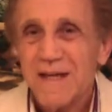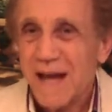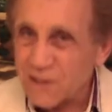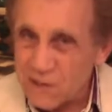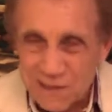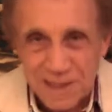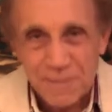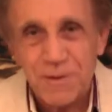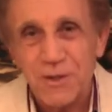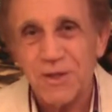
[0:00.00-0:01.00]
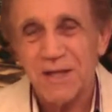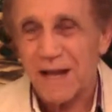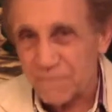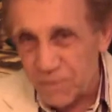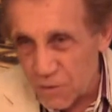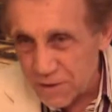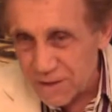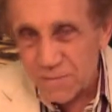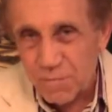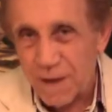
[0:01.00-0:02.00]
I sleep good. I
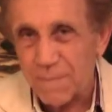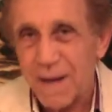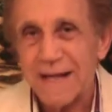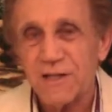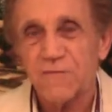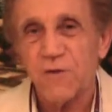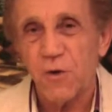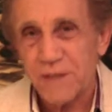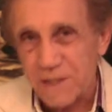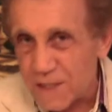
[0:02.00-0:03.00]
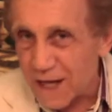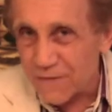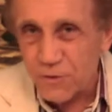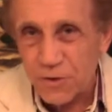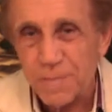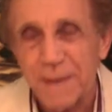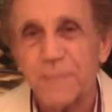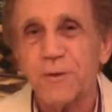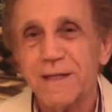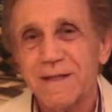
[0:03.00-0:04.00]
focus. My mind is focused. I have good
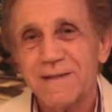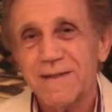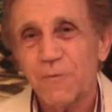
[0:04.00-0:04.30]
memory.